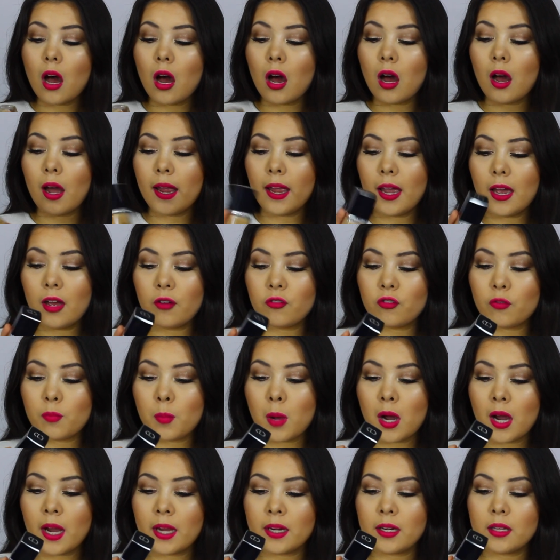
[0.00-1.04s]
I have
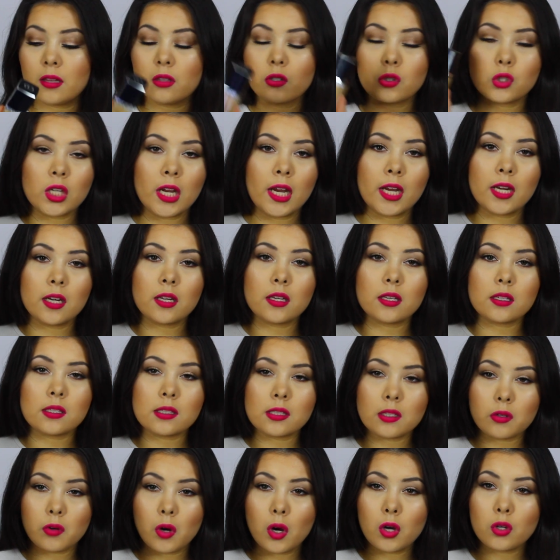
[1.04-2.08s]
mine in the shade
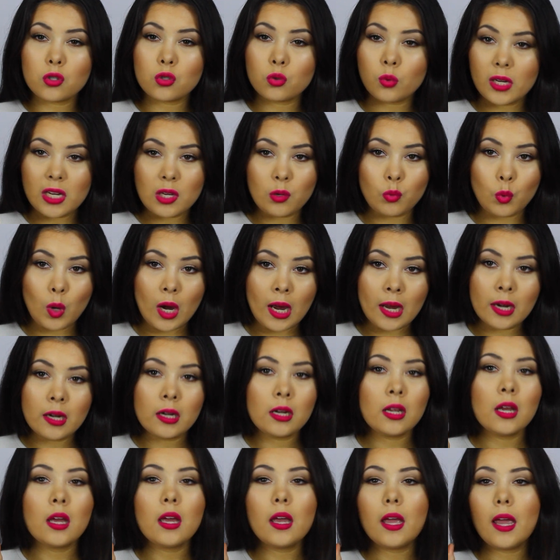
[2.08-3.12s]

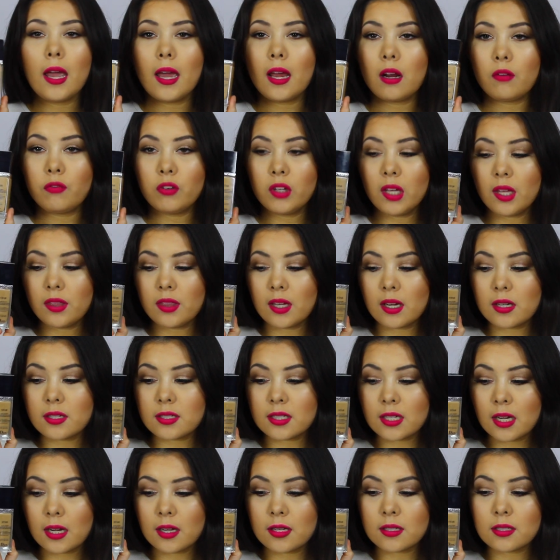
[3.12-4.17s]
021 and I feel like that
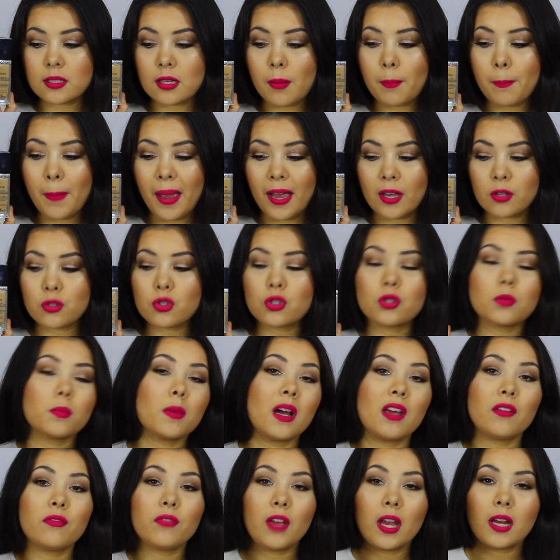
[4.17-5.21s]
does match
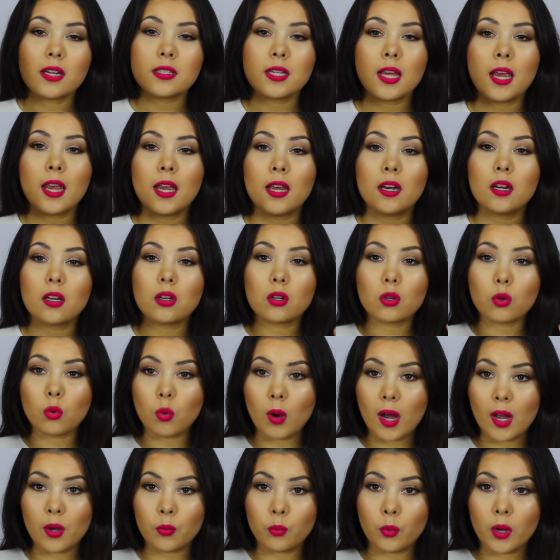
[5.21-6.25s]
my fake tan
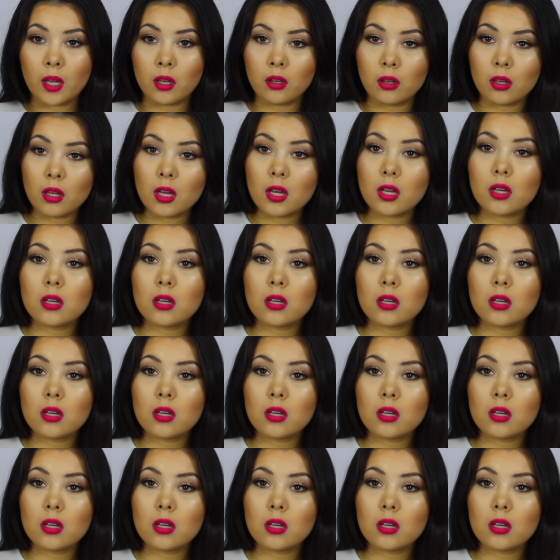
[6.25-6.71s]
quite well.